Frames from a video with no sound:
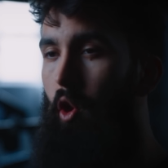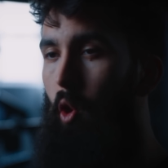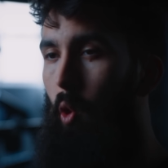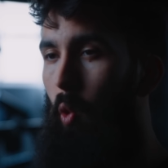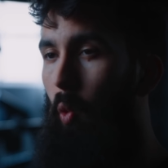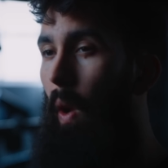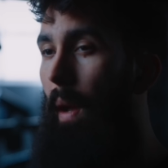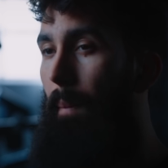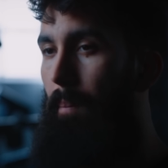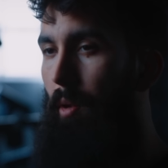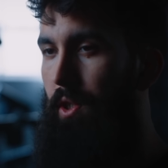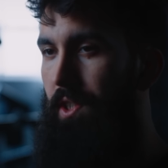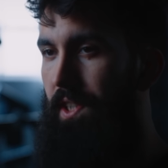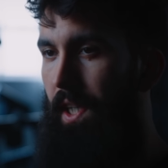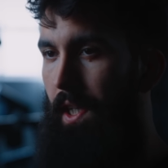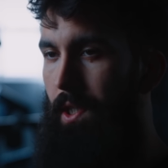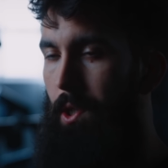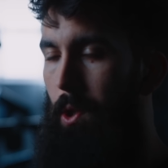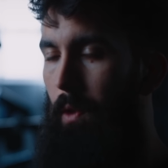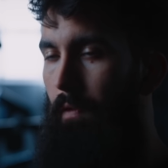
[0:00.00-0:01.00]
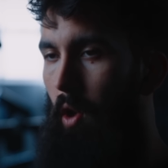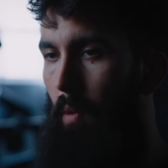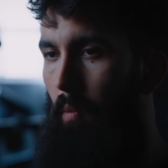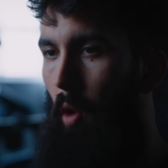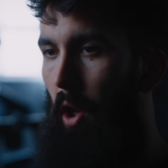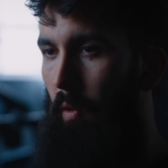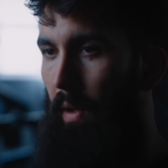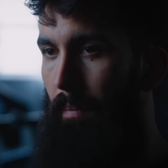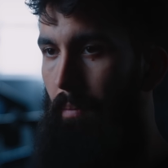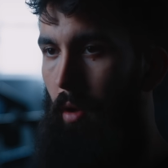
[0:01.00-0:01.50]
to 1% of your
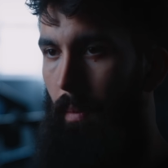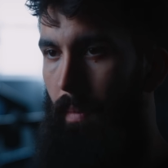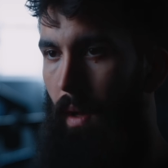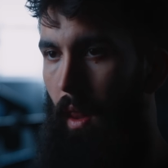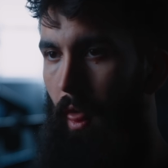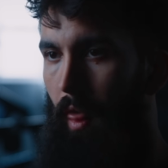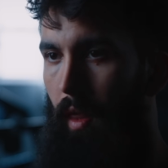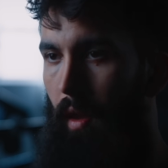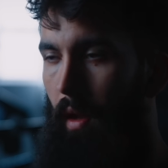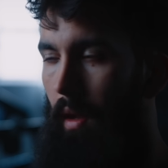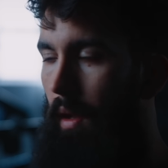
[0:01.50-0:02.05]
body weight per month.